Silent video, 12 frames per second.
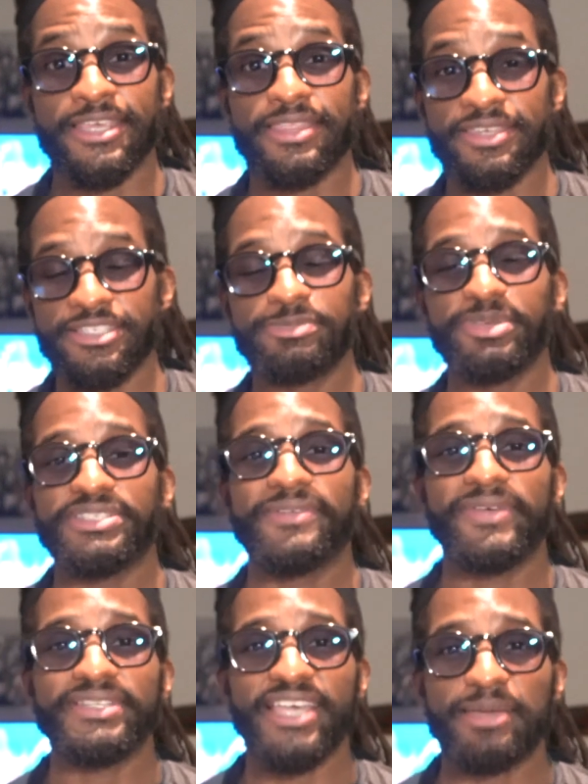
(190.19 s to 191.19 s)
These
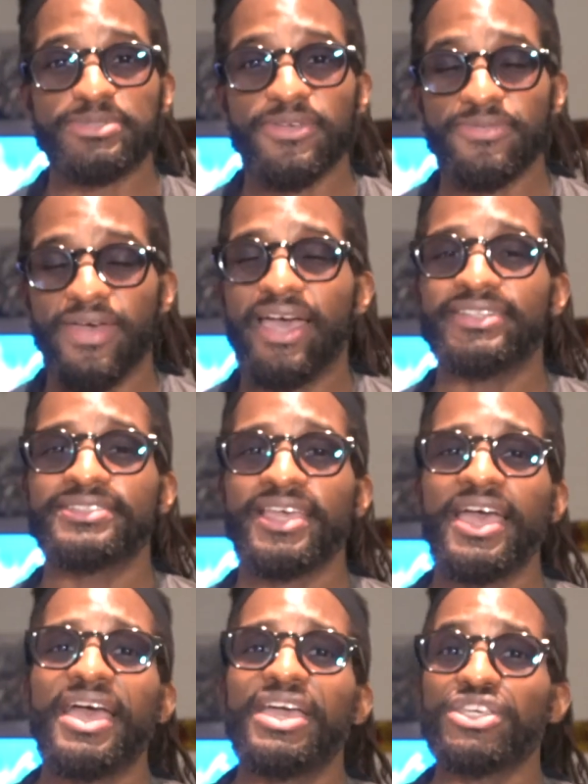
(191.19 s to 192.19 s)
specific types of fats
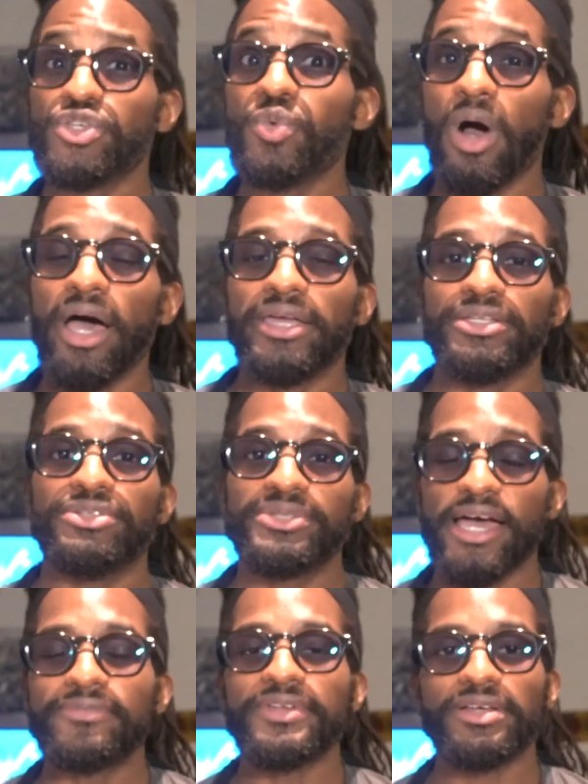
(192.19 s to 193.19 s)
you want, you
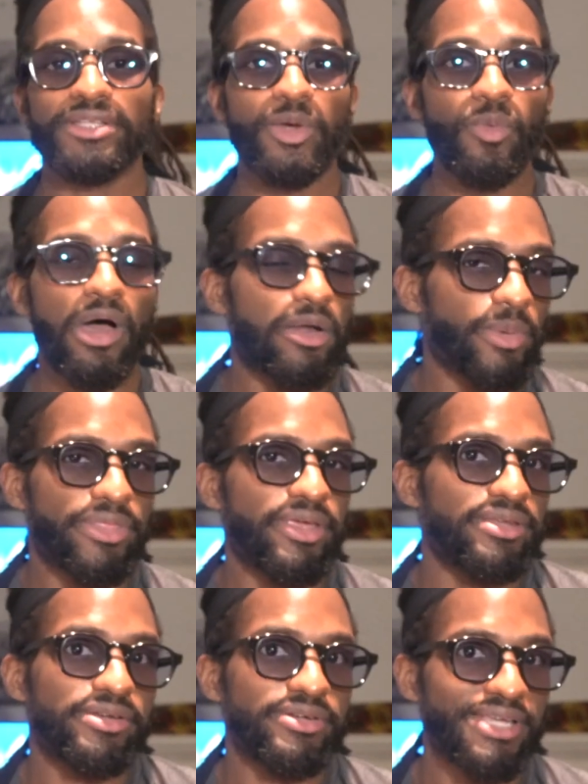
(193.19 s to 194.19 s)
definitely want
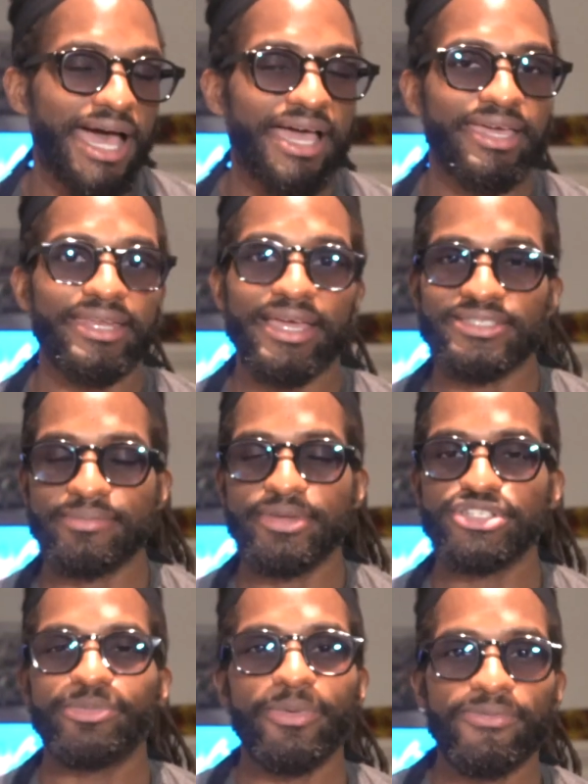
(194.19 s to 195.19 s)
within your diet. As I
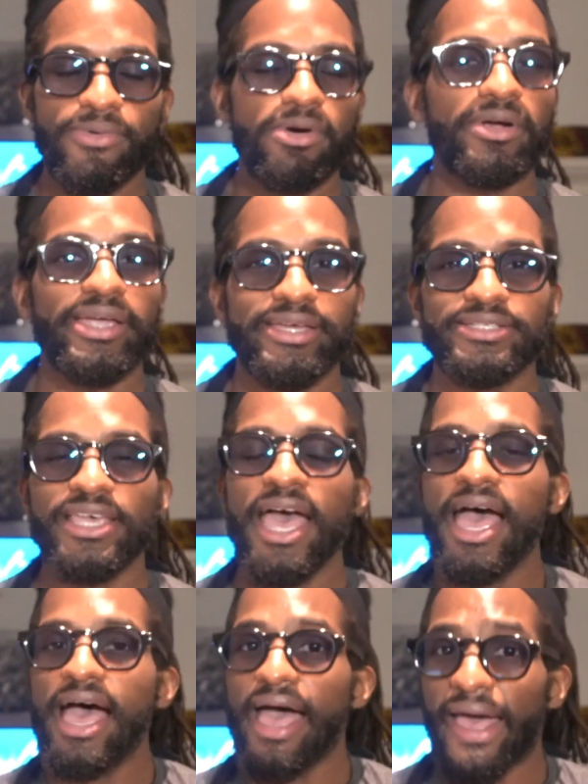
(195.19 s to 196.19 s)
mentioned before, it's
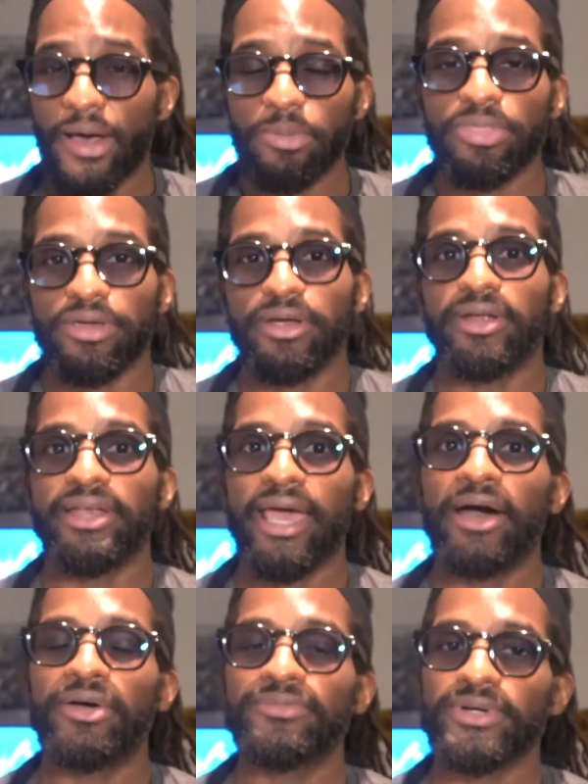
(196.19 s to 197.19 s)
healthier.
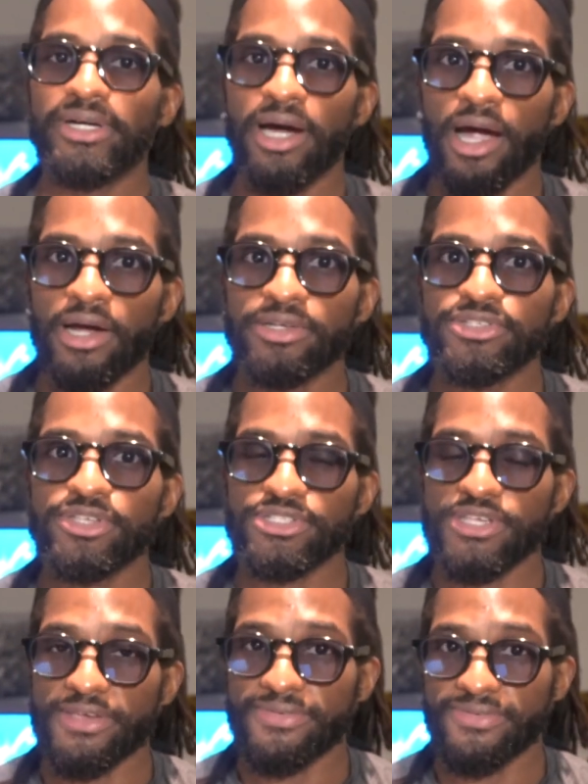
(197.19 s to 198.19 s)
Now, in regards
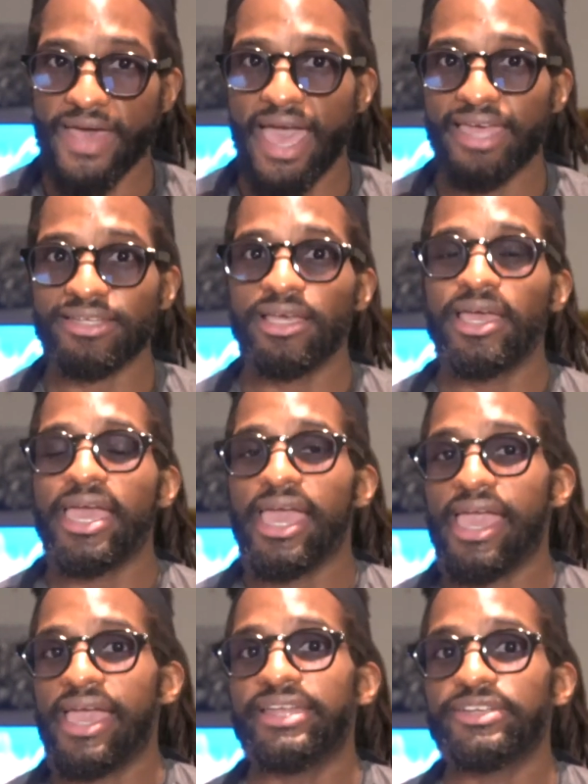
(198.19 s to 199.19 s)
to fat,
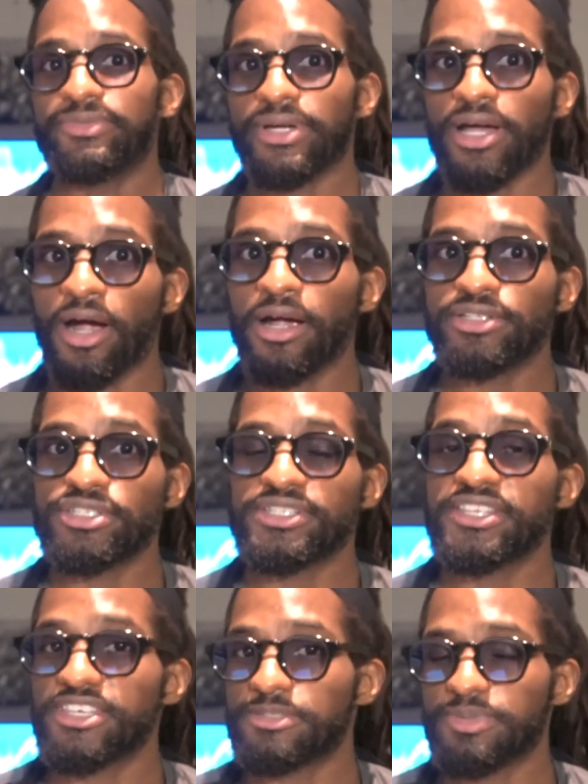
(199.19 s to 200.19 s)
and in regards
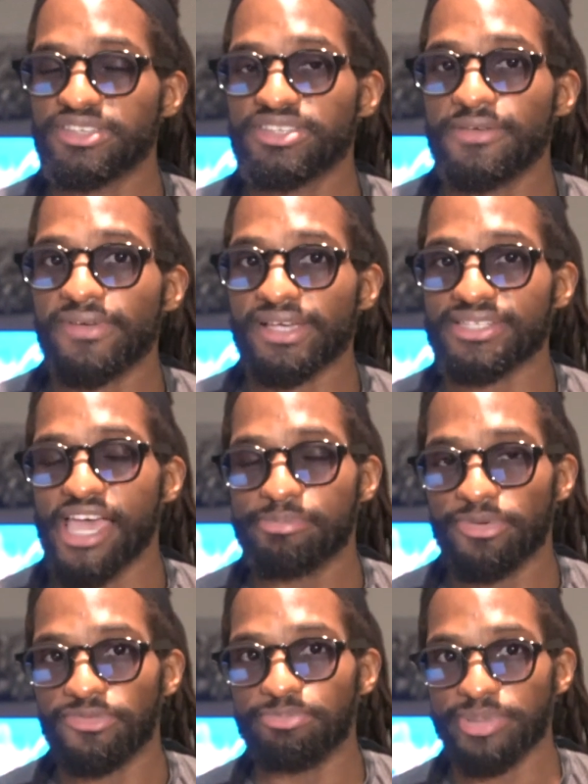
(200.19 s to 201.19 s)
to the specific type
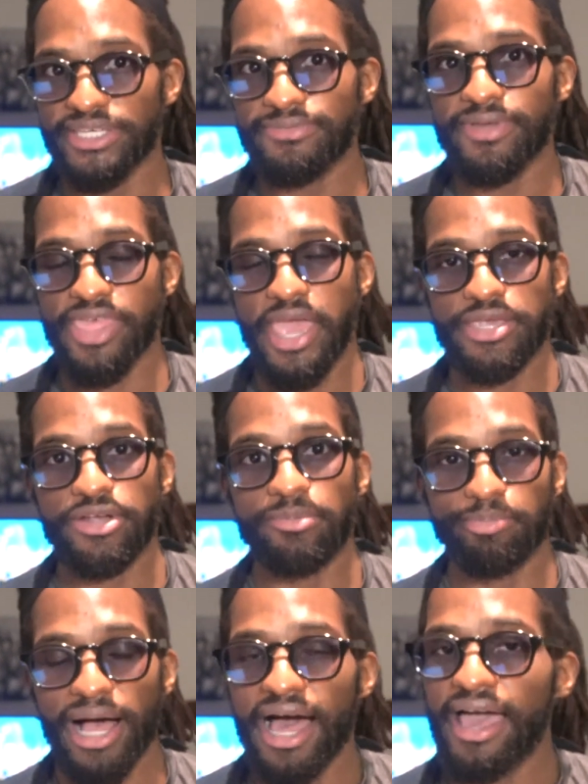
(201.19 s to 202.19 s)
of beef that you're
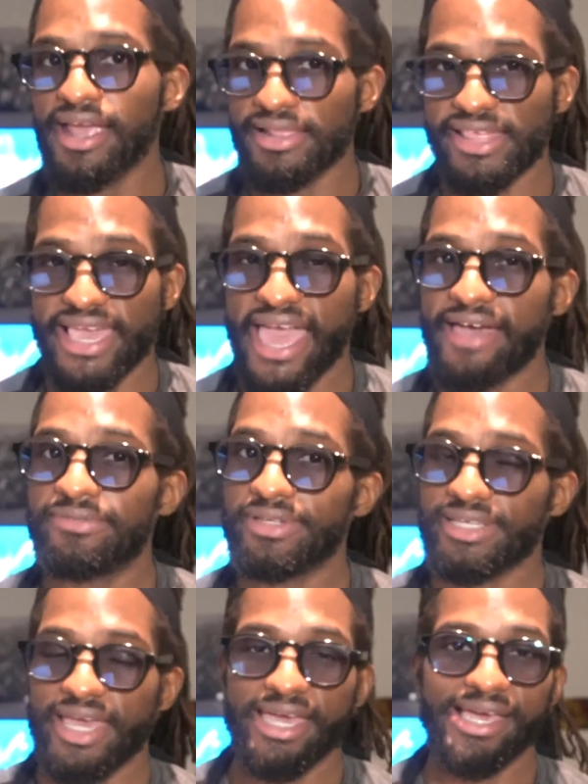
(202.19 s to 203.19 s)
buying, the
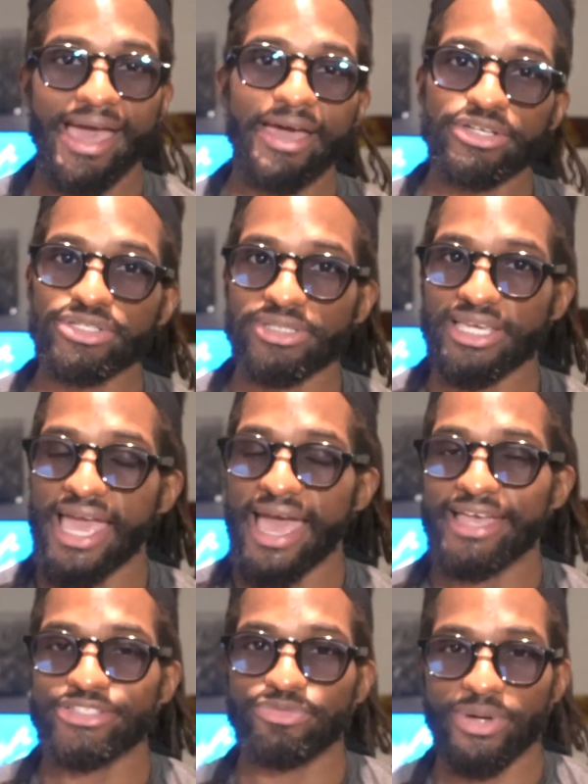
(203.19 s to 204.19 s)
FDA actually
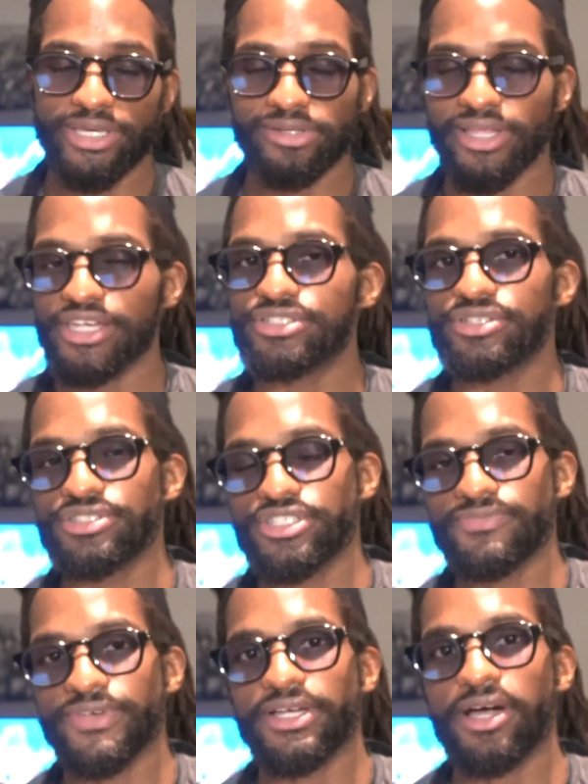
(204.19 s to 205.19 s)
has regulations
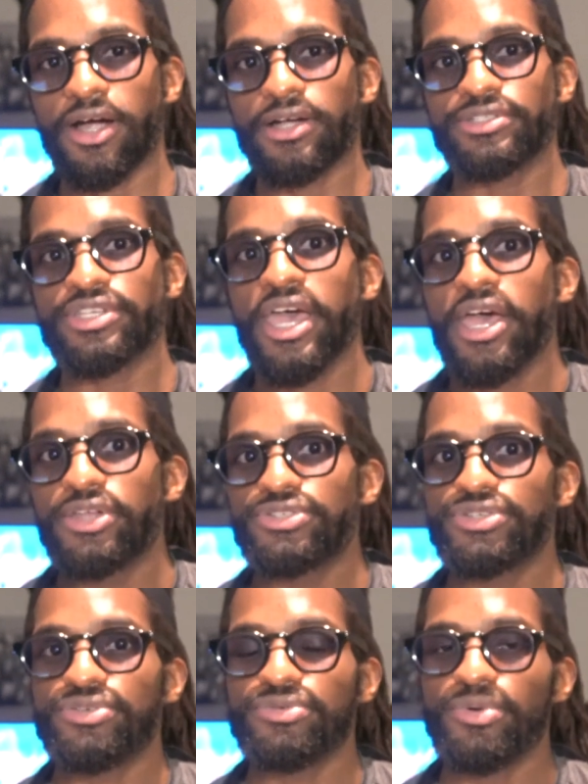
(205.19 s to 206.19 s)
in regards
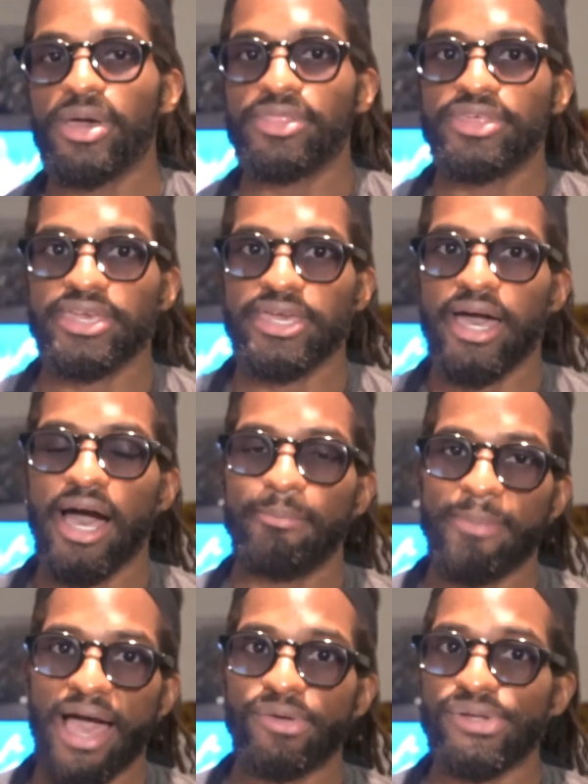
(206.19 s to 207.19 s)
to the
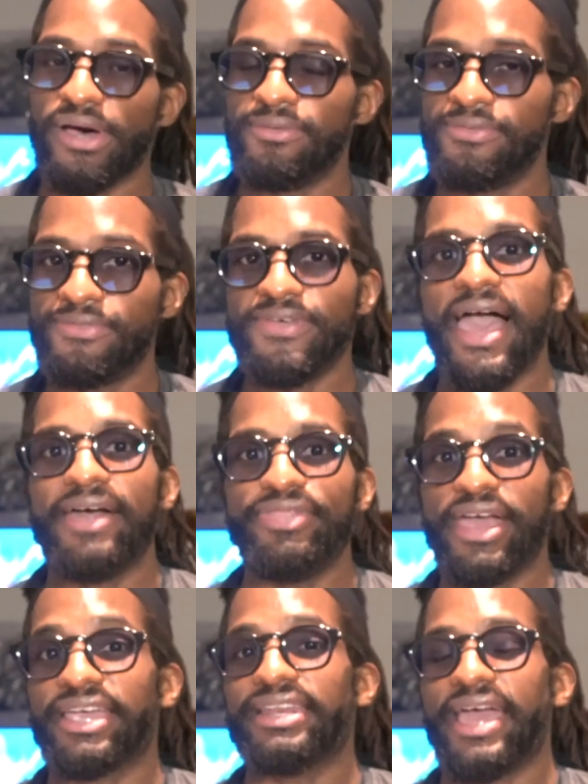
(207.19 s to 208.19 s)
amount of fat
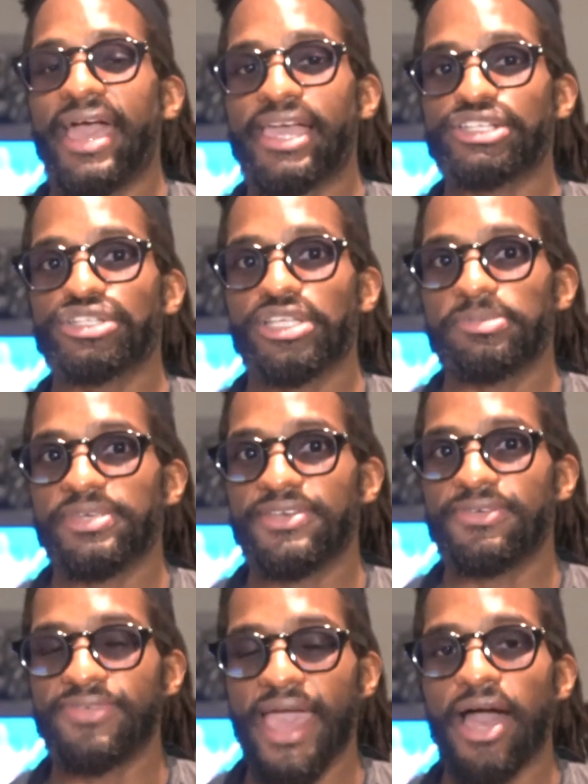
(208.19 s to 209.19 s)
that can actually be
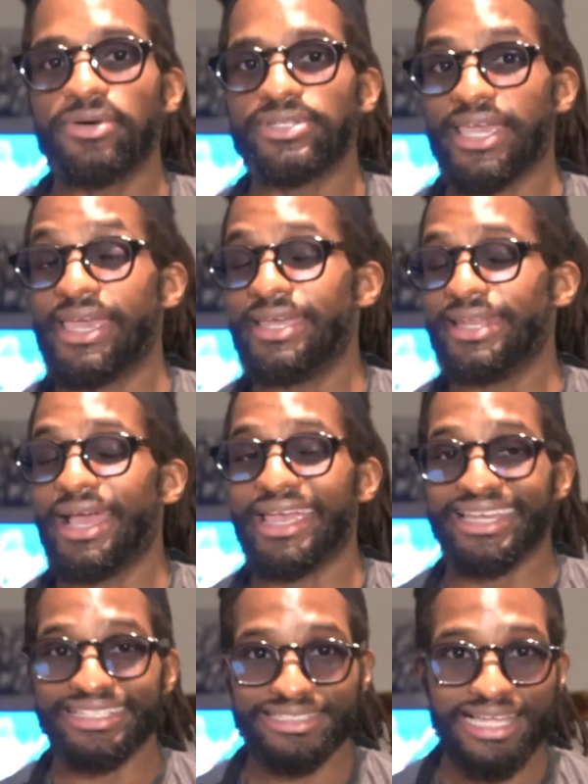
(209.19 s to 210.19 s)
found in
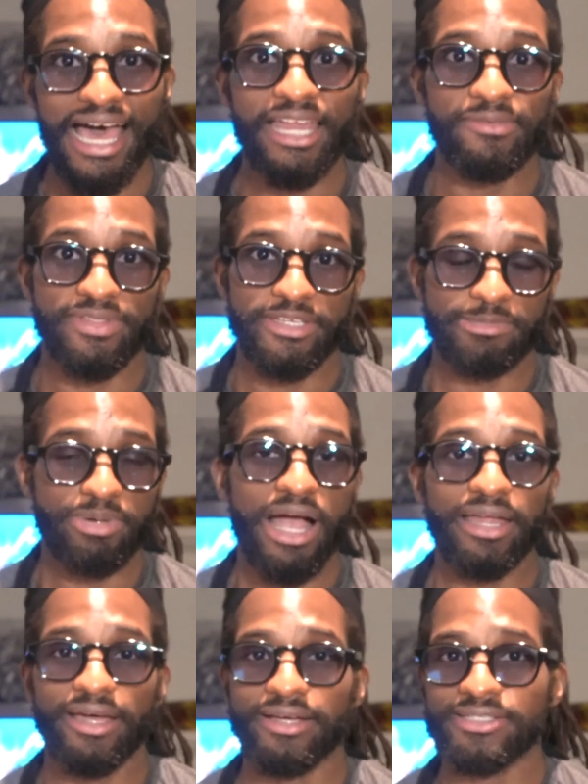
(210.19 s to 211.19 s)
a lot of these
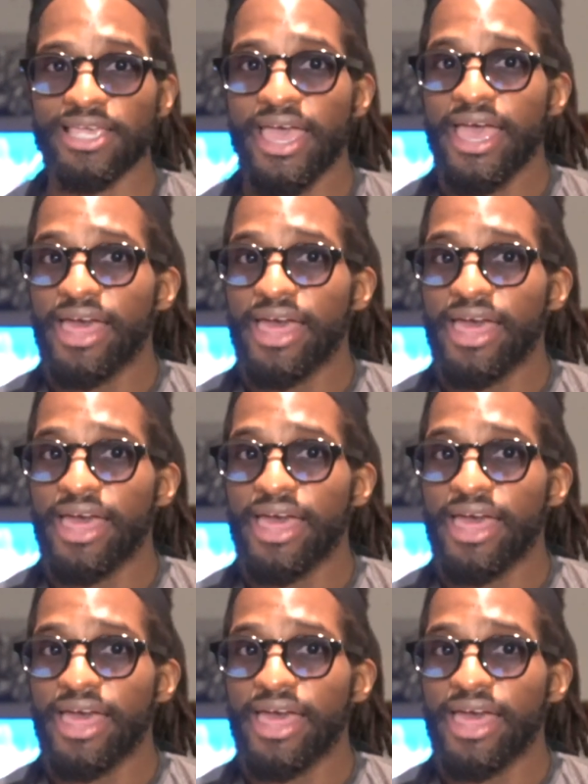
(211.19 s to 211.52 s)
products.